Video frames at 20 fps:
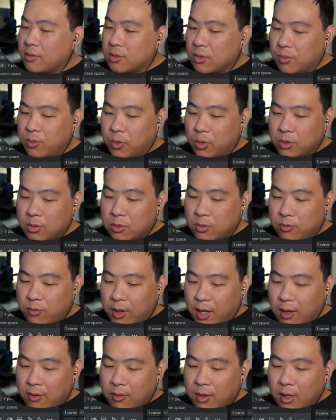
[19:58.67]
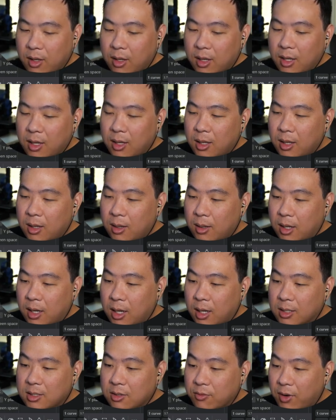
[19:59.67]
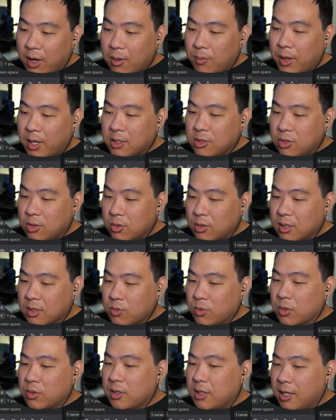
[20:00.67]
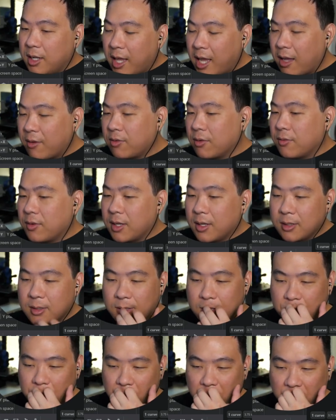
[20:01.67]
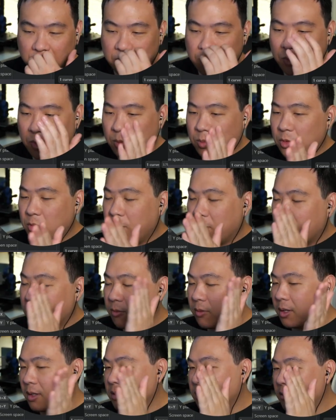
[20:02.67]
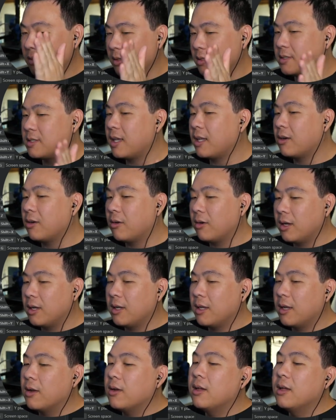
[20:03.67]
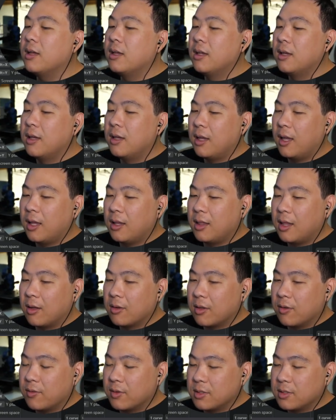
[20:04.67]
So 0.25 divide by 2 because we only need half of it because we're moving it relative to the center right now, and that'll give us